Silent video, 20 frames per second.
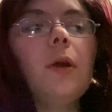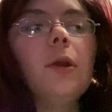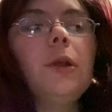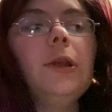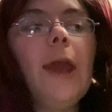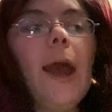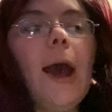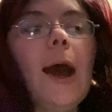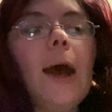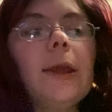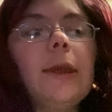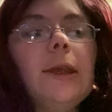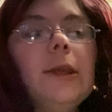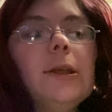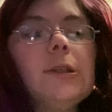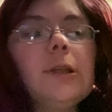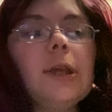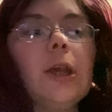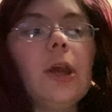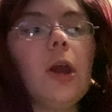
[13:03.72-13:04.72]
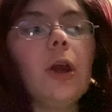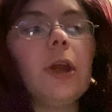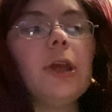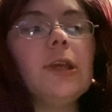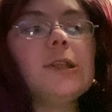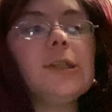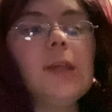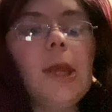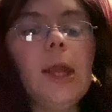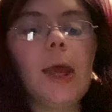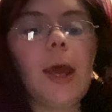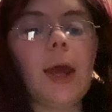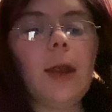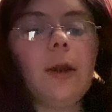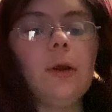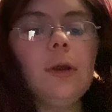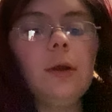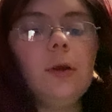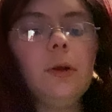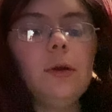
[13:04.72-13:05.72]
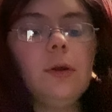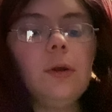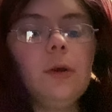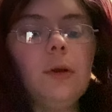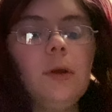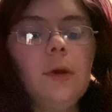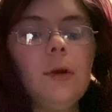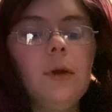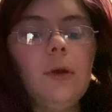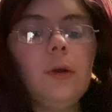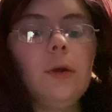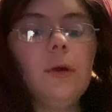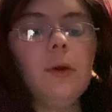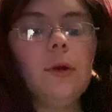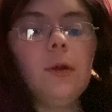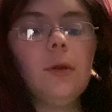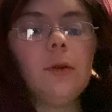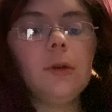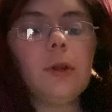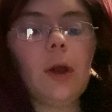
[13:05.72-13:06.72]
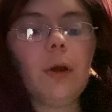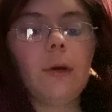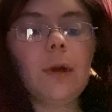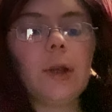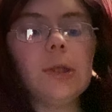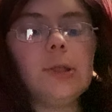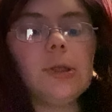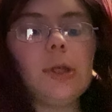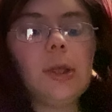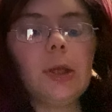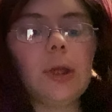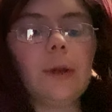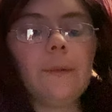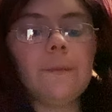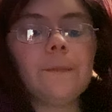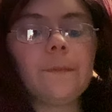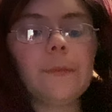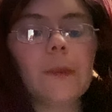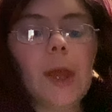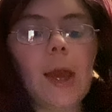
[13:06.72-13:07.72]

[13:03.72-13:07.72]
yeah, he's here. He's seated. They're already sitting.